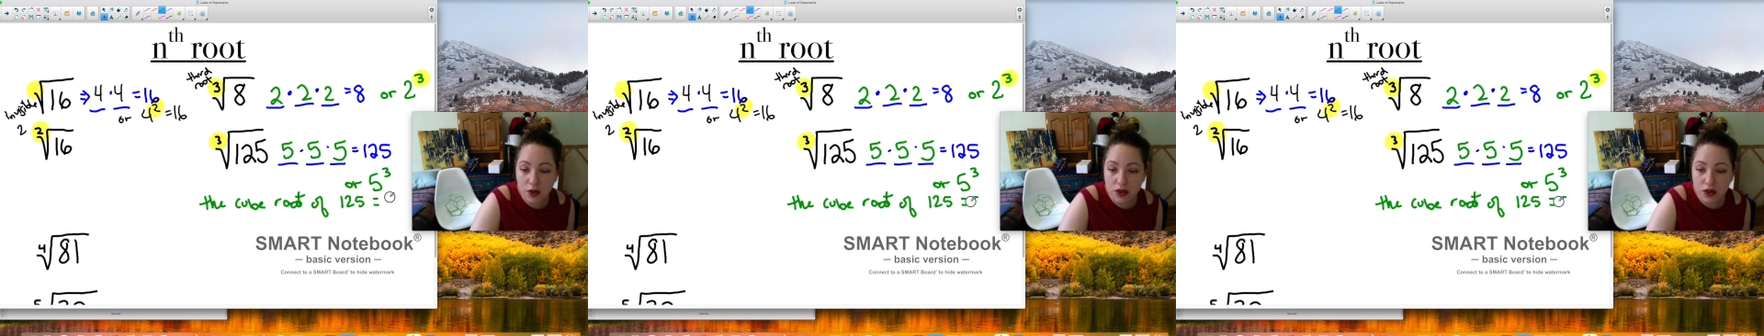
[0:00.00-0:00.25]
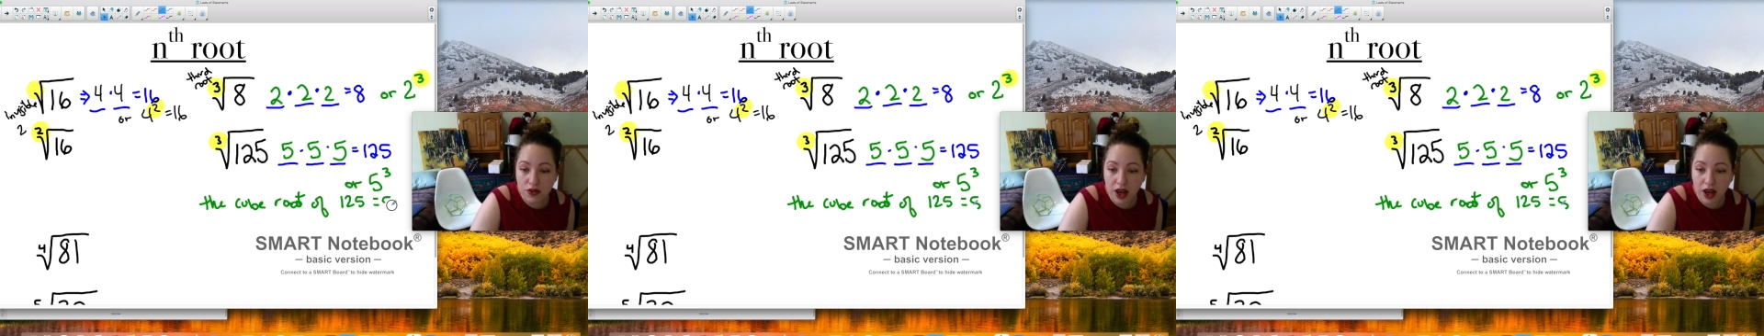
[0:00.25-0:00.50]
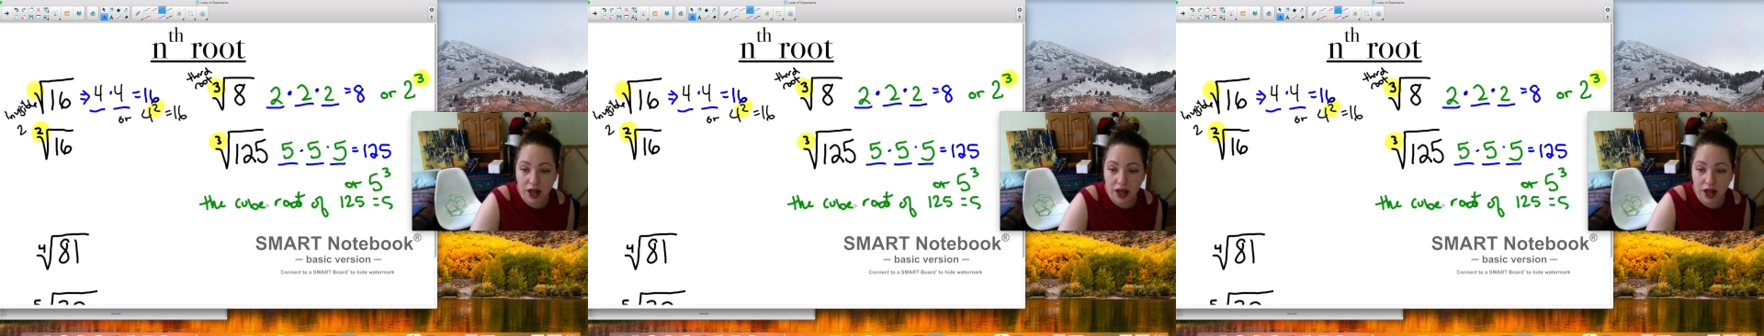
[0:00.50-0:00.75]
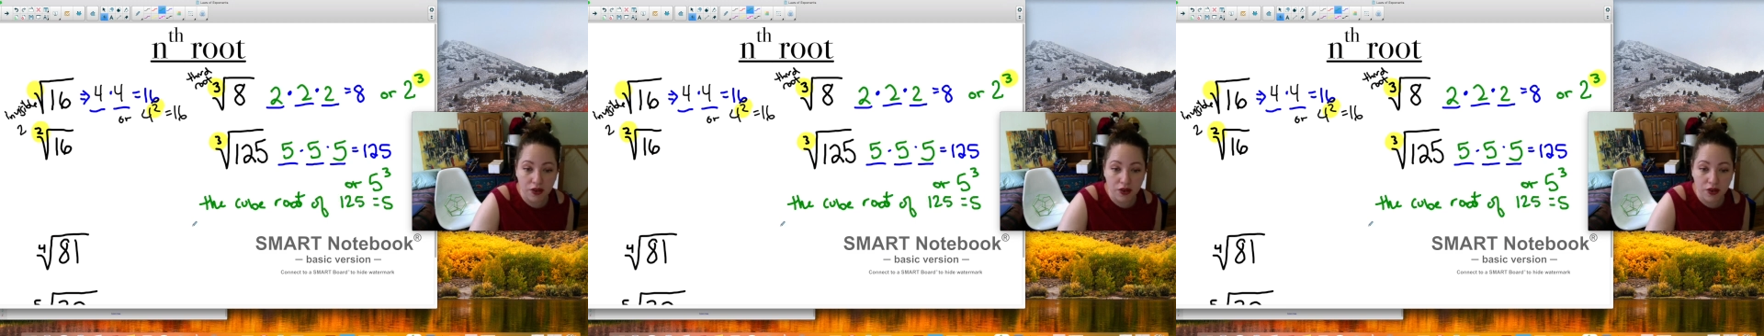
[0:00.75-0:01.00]
5
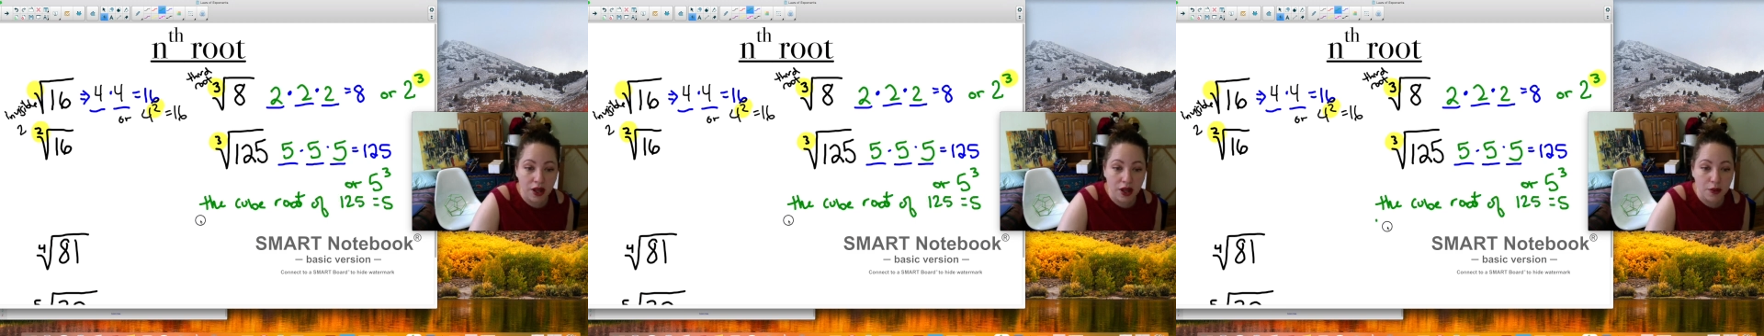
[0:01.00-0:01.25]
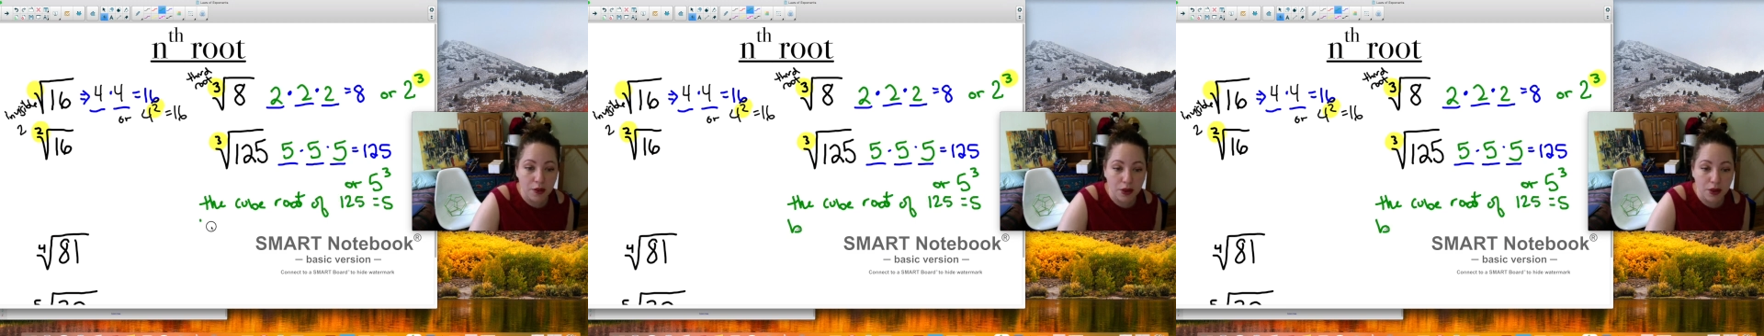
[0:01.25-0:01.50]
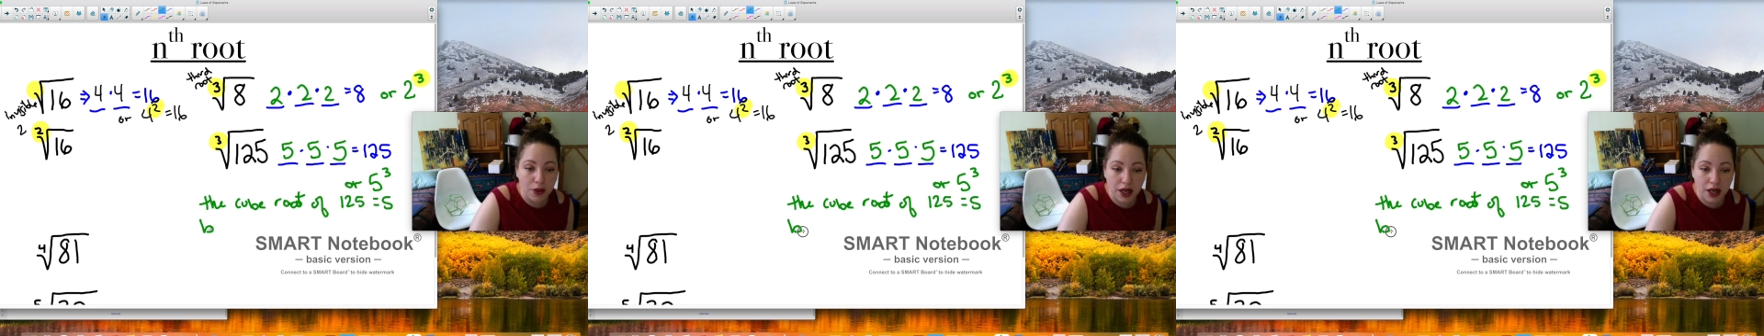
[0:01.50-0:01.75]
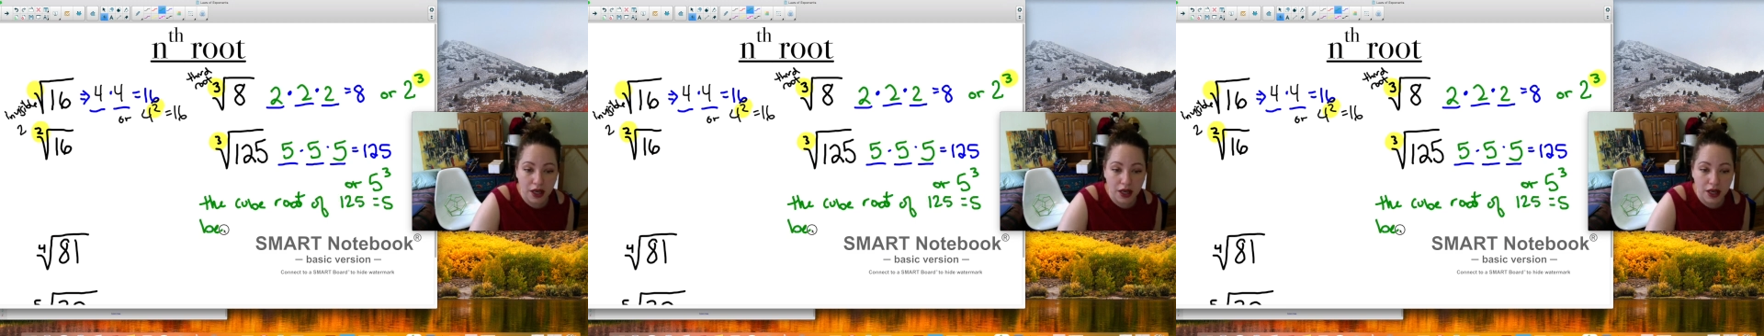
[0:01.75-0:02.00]

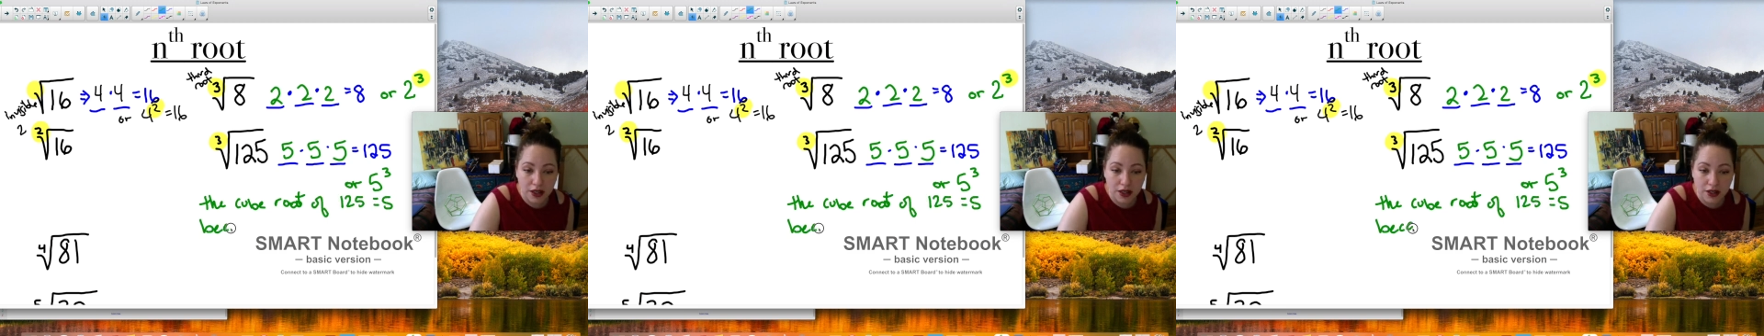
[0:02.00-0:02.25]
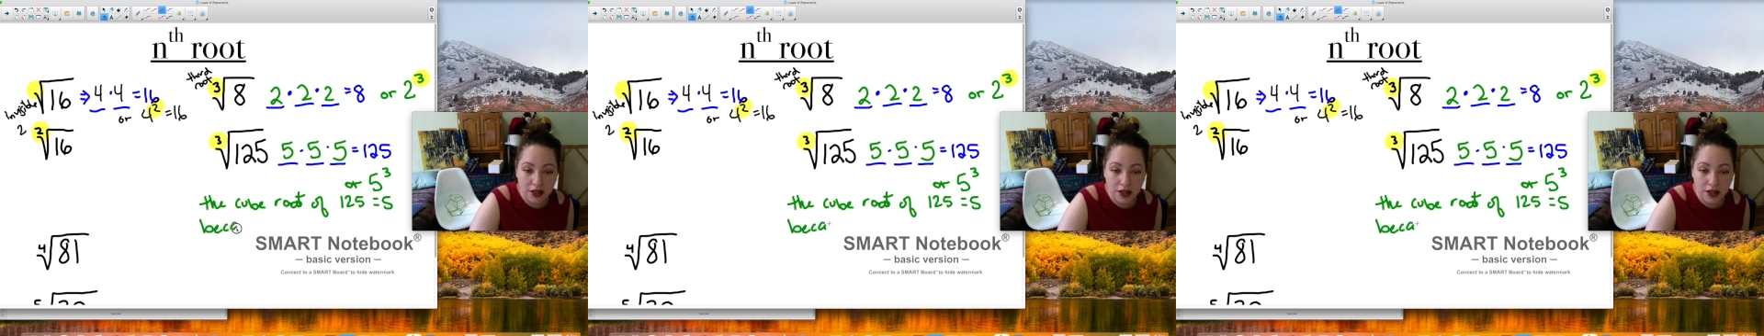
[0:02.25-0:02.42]
because